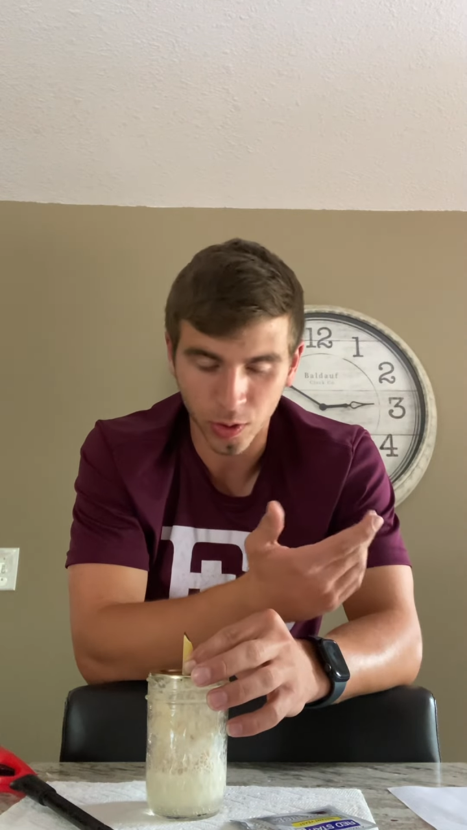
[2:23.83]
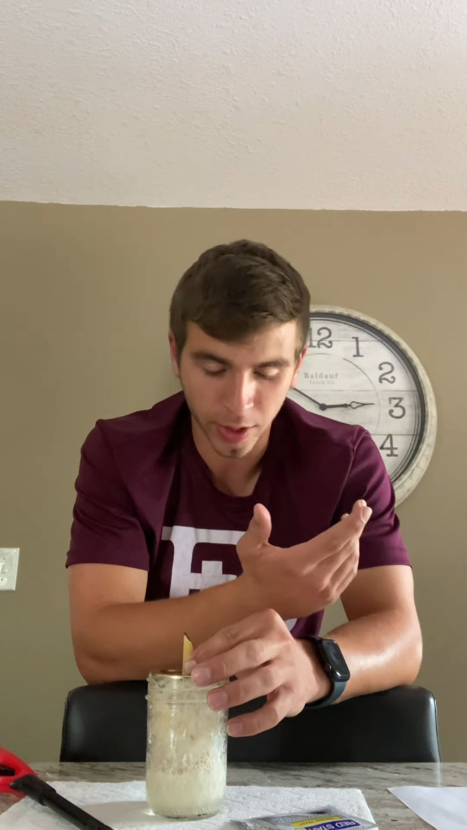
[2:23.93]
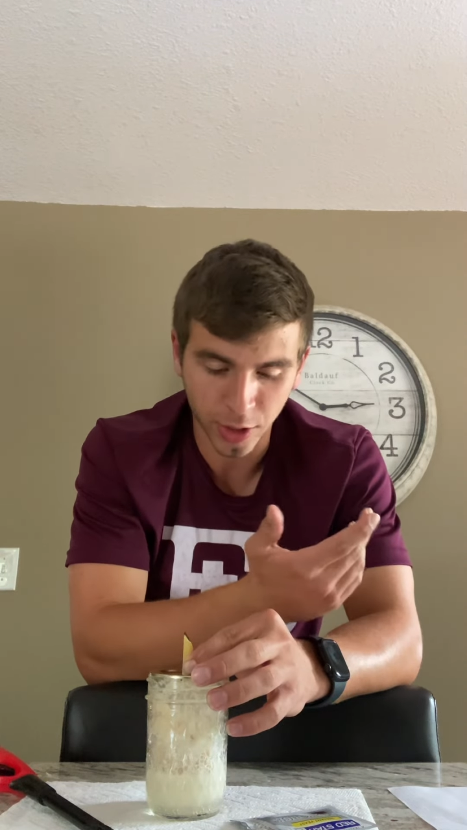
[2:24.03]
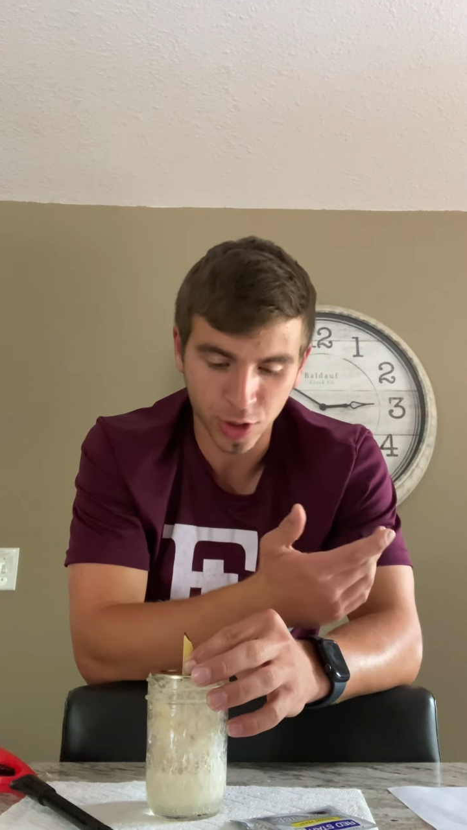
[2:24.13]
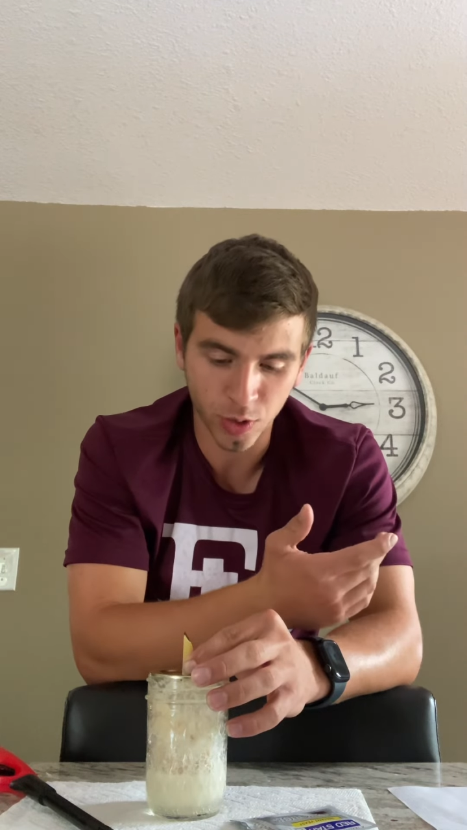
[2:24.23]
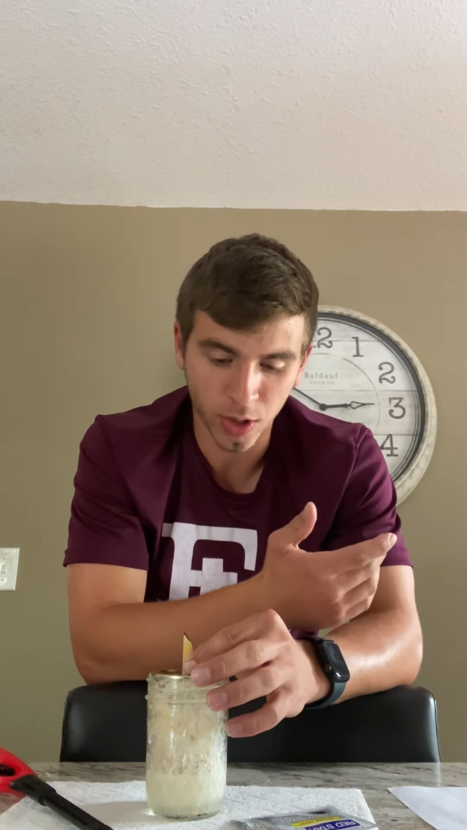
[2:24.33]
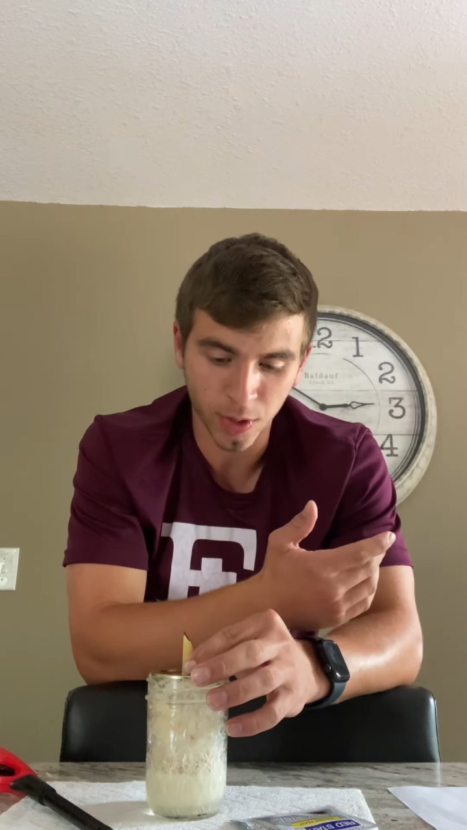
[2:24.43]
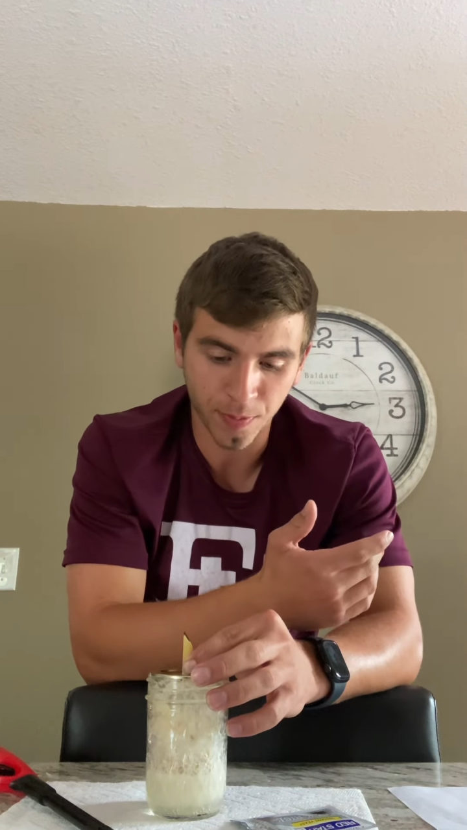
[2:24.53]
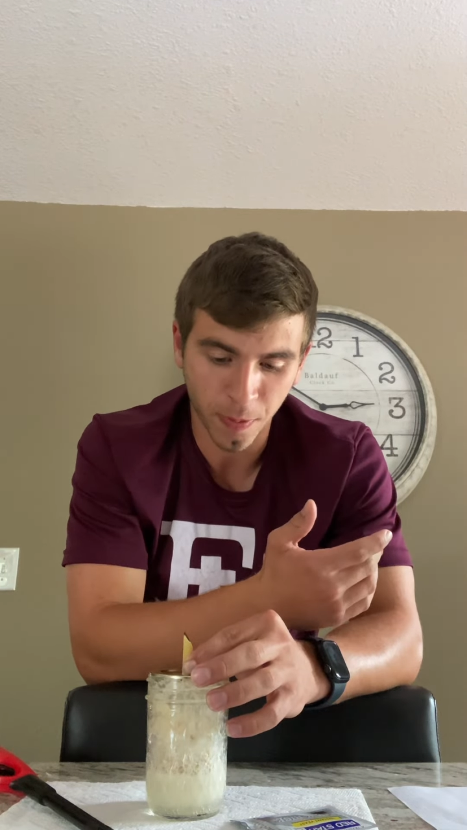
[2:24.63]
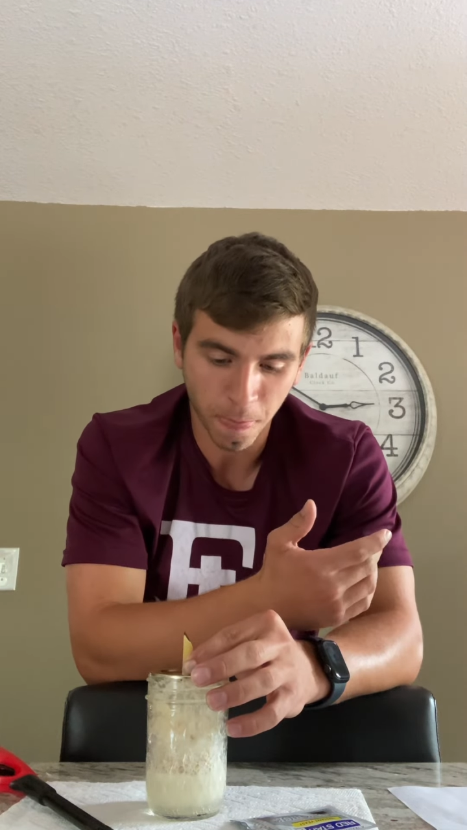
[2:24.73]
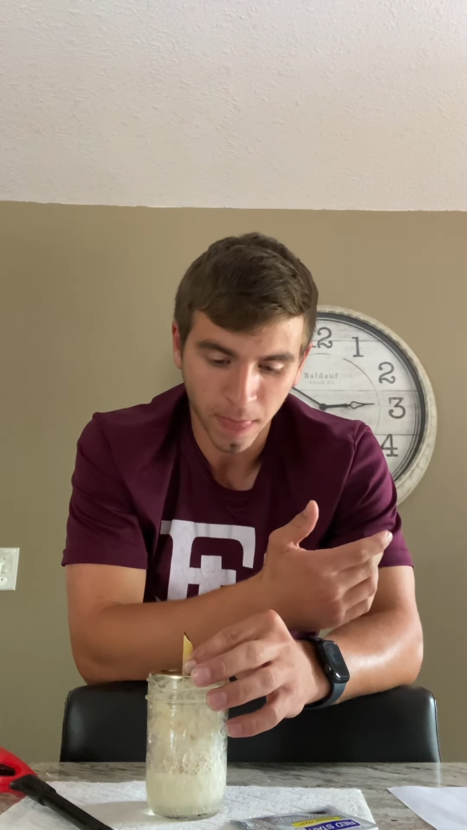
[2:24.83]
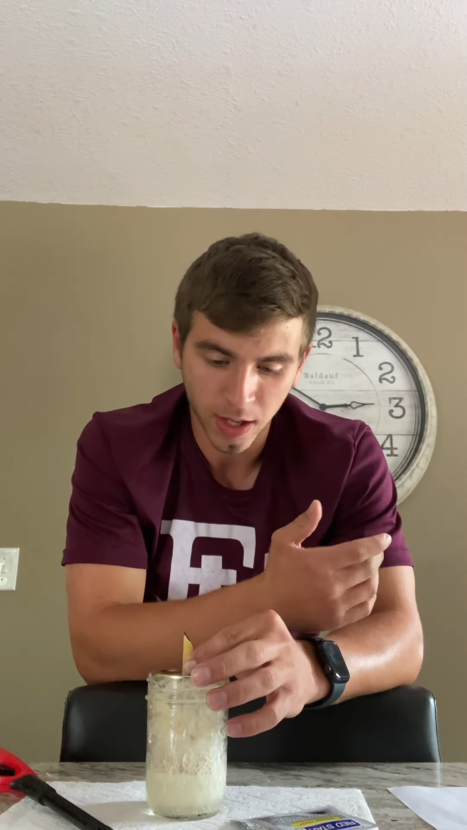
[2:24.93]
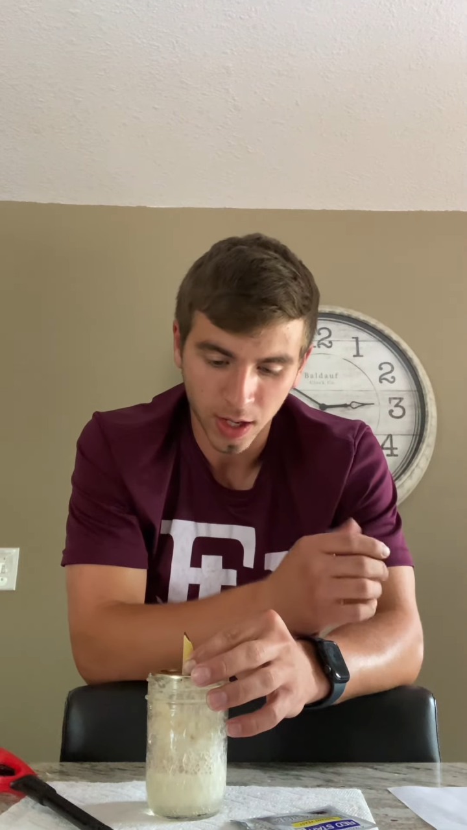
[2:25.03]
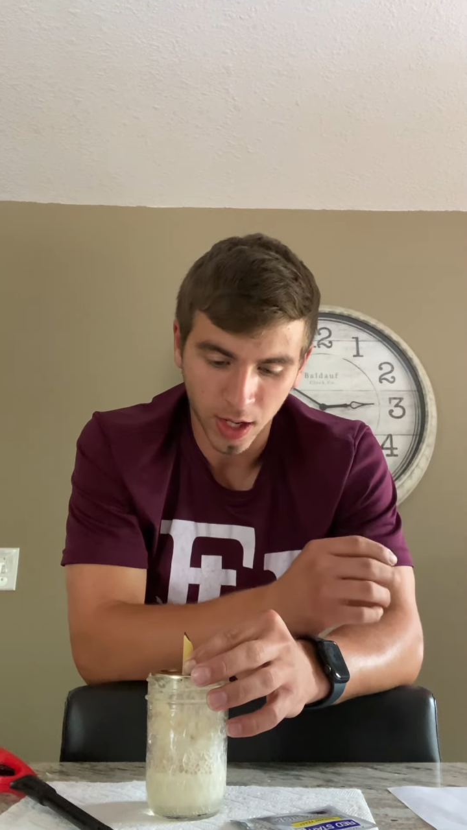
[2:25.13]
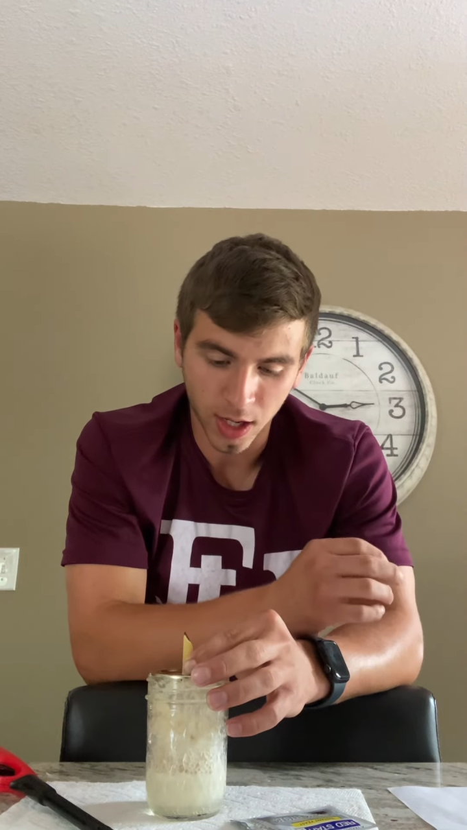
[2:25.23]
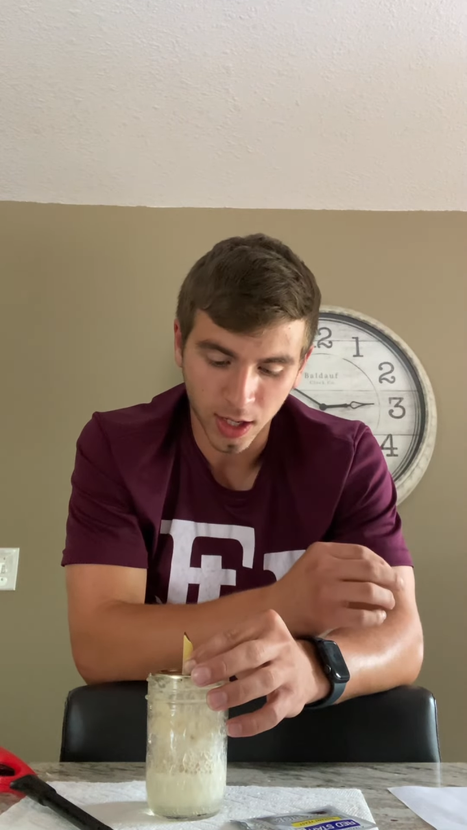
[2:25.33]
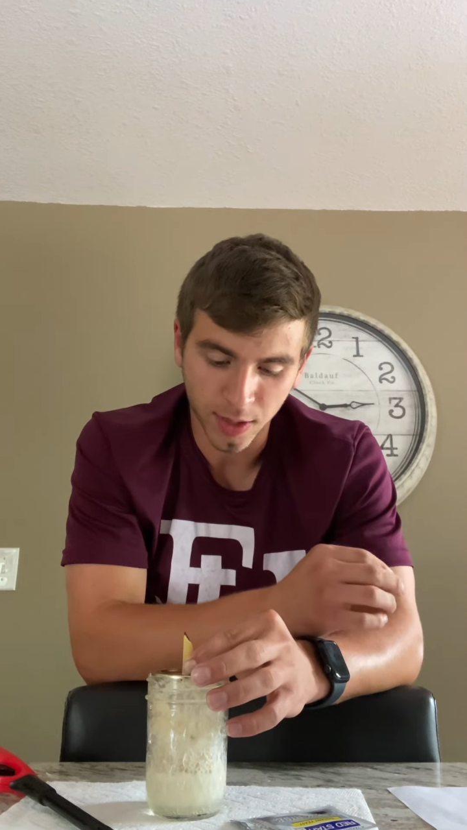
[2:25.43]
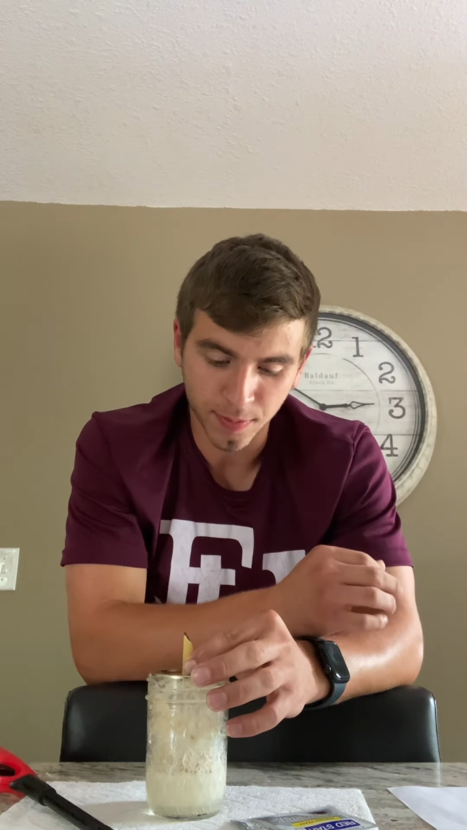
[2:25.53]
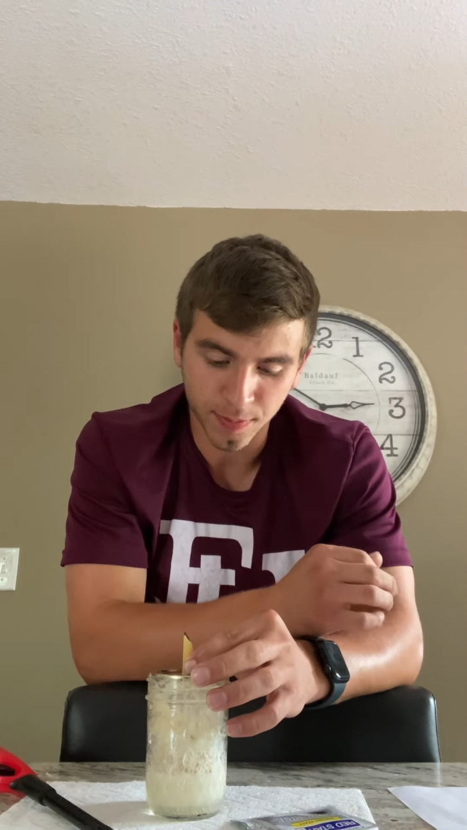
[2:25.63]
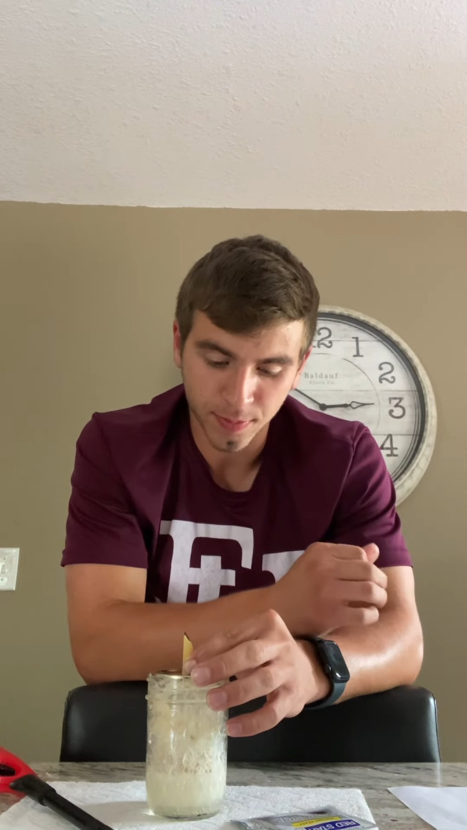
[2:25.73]
and
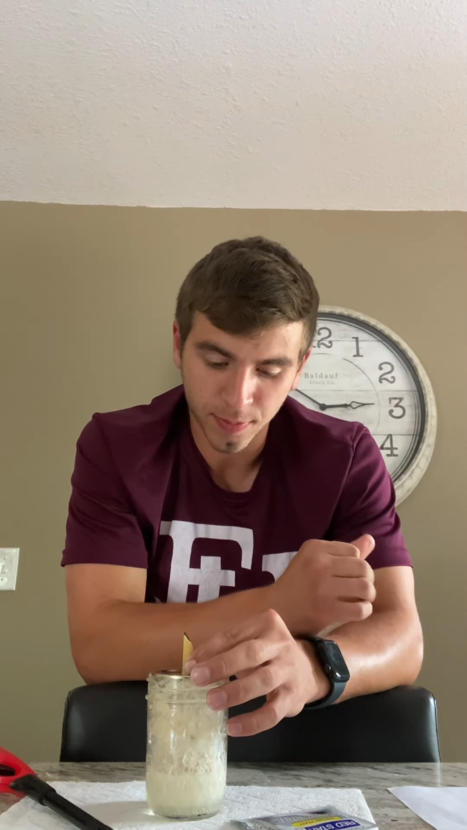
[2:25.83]
H2O.